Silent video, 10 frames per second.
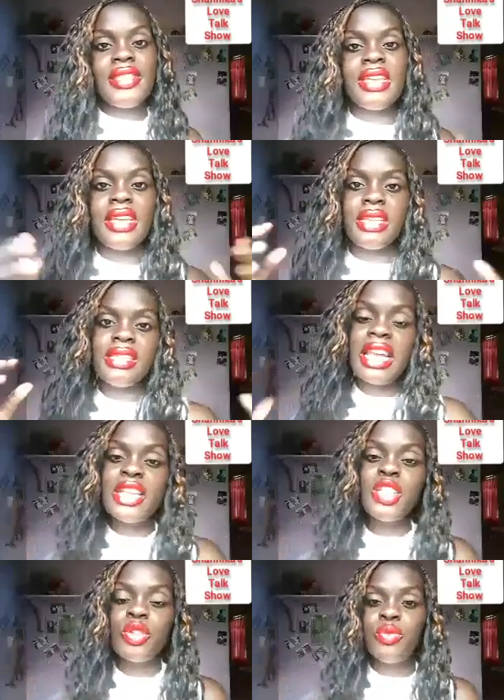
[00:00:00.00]
they
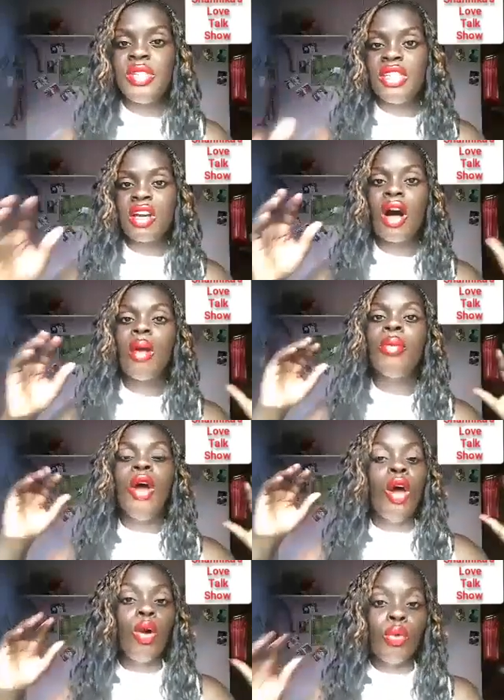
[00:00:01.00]
tend to
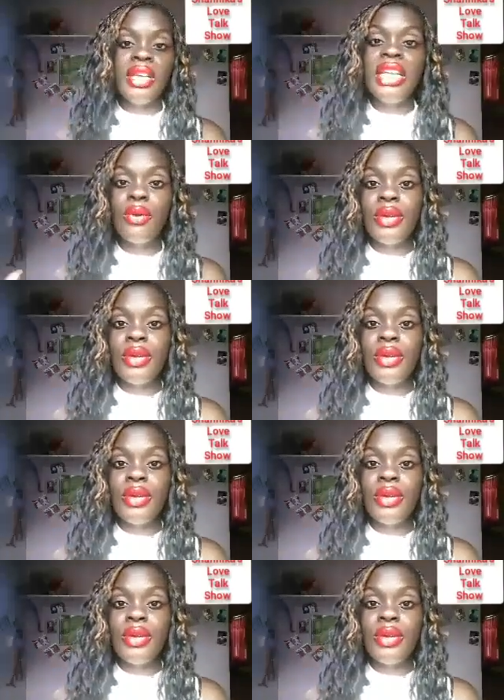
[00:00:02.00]
become really,